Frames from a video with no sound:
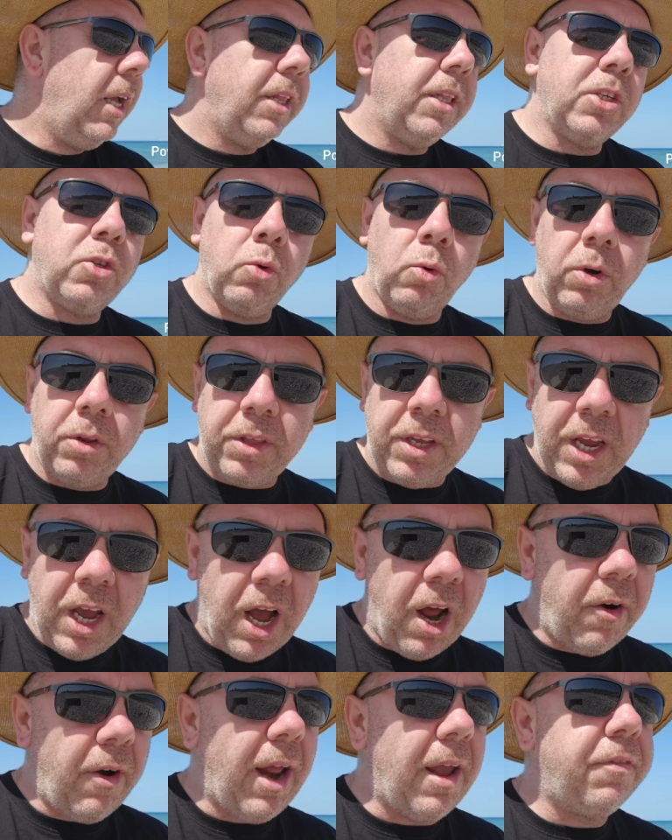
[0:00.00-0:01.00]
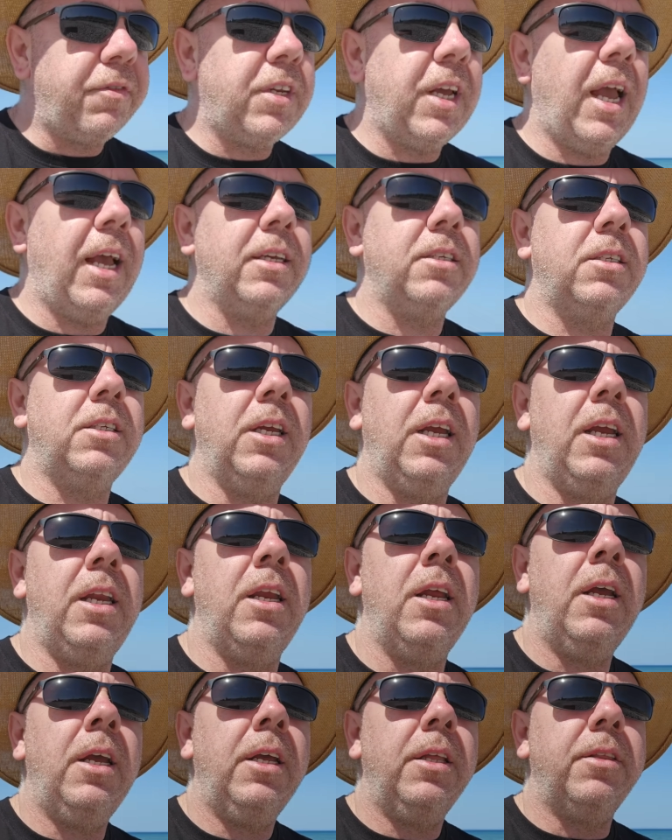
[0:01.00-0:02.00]
There's all of the RF
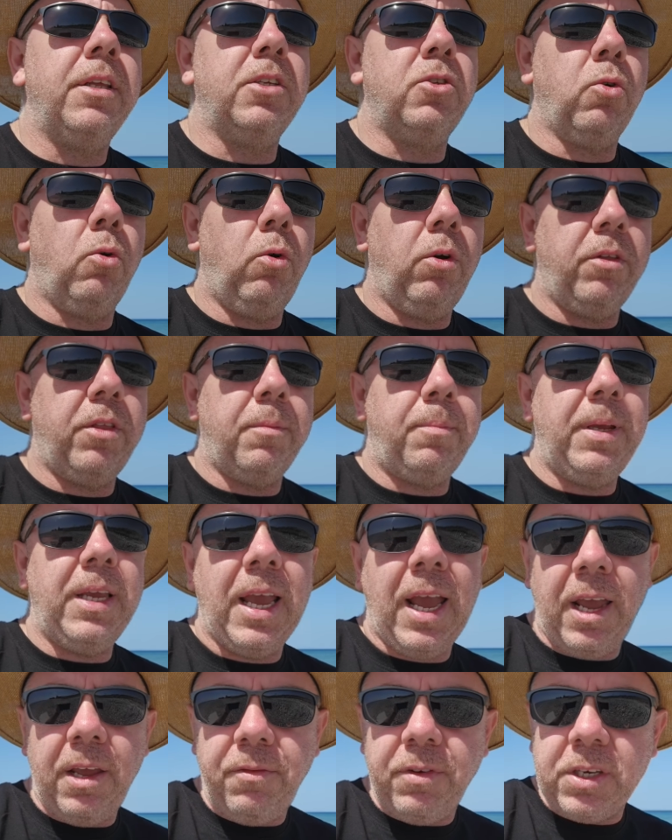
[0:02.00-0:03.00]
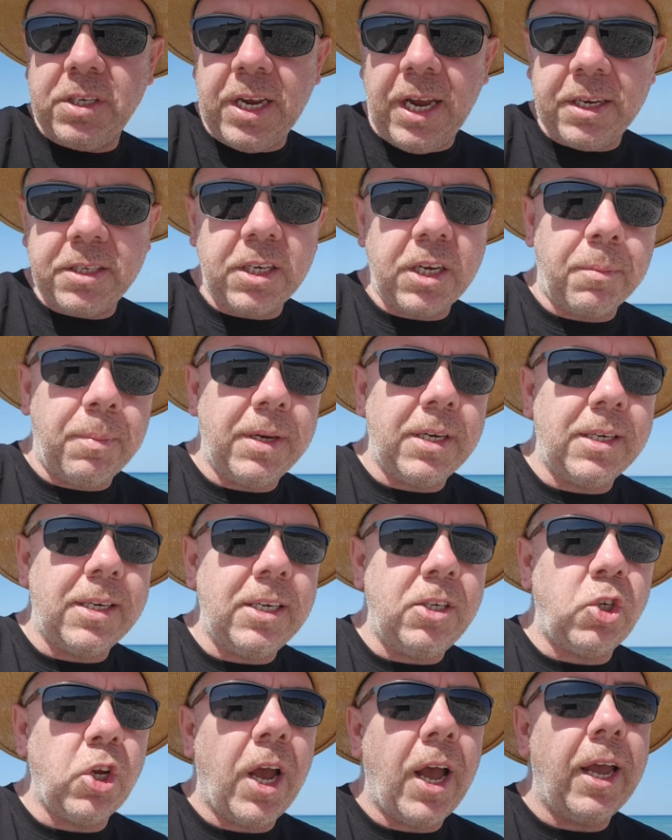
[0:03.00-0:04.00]
testing, there's all of the behavior testing compared to DJI.